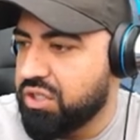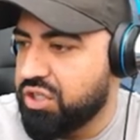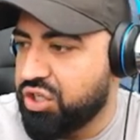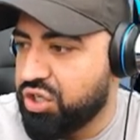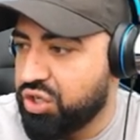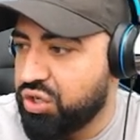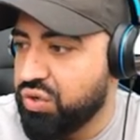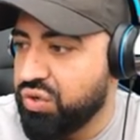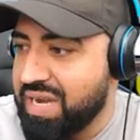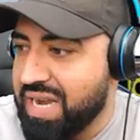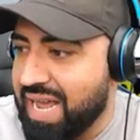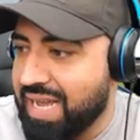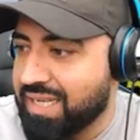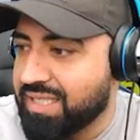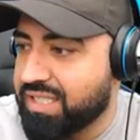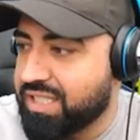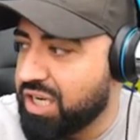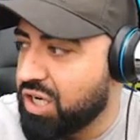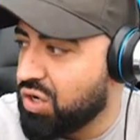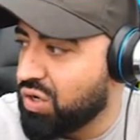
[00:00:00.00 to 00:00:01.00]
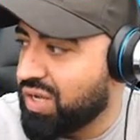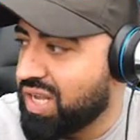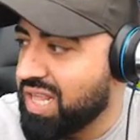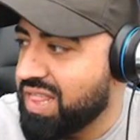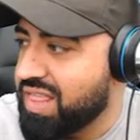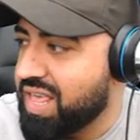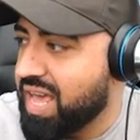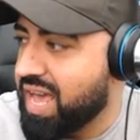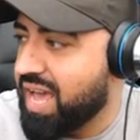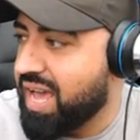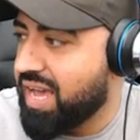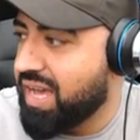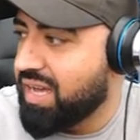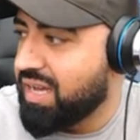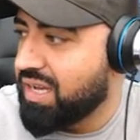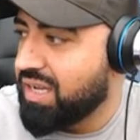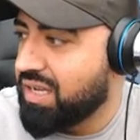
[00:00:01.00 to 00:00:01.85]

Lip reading: You nasty looking there.